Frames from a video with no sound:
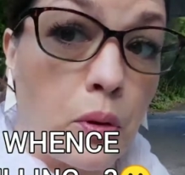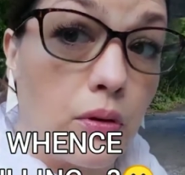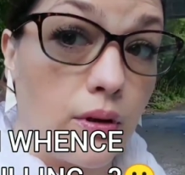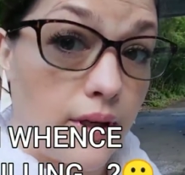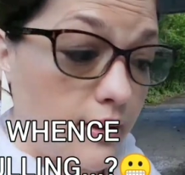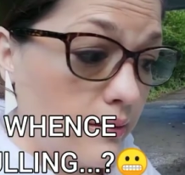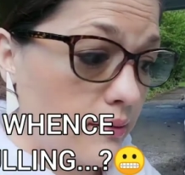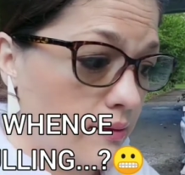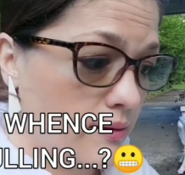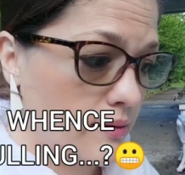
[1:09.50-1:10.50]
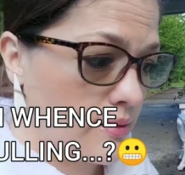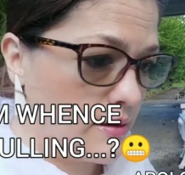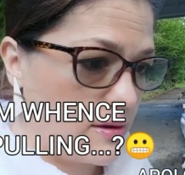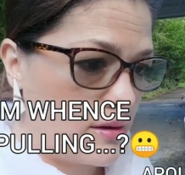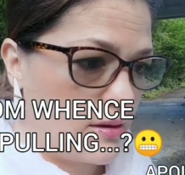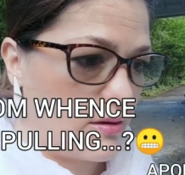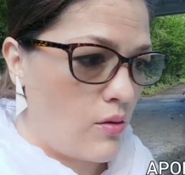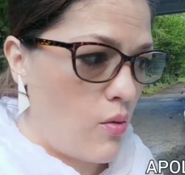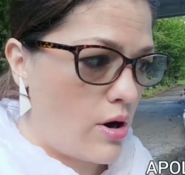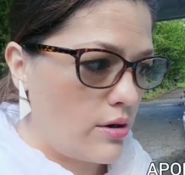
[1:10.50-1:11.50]
pulling the
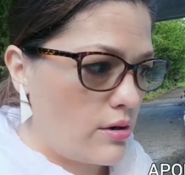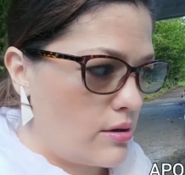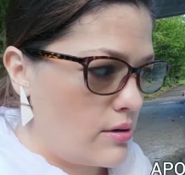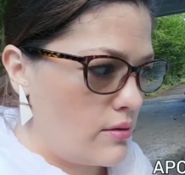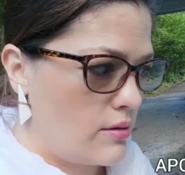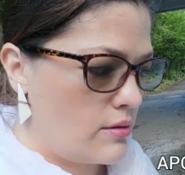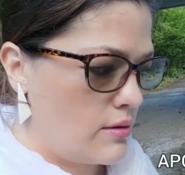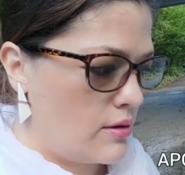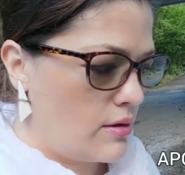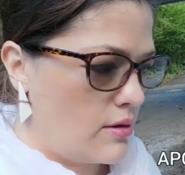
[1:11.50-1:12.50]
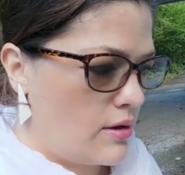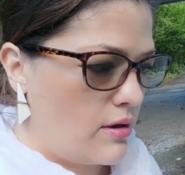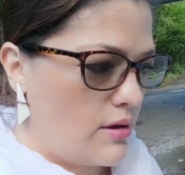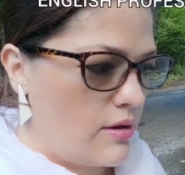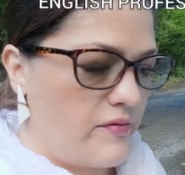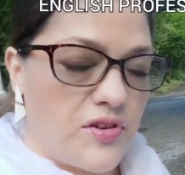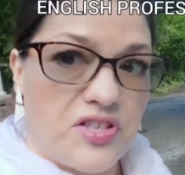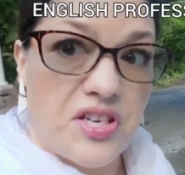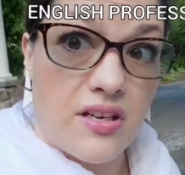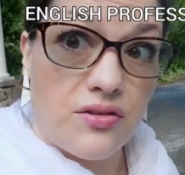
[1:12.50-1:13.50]
water of the
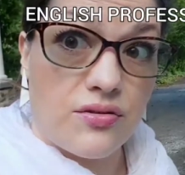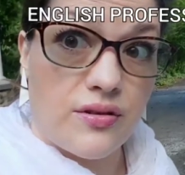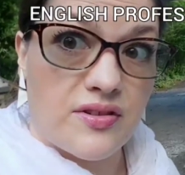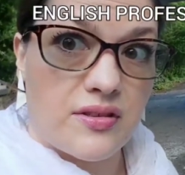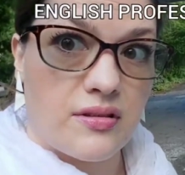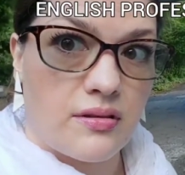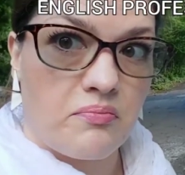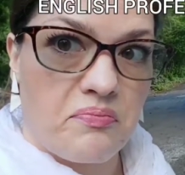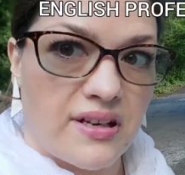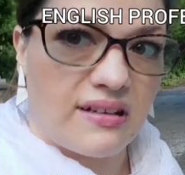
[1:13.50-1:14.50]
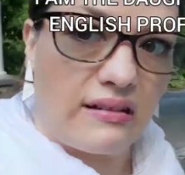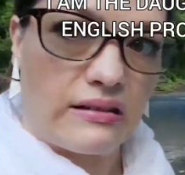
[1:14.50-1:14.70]
dangerous bucket.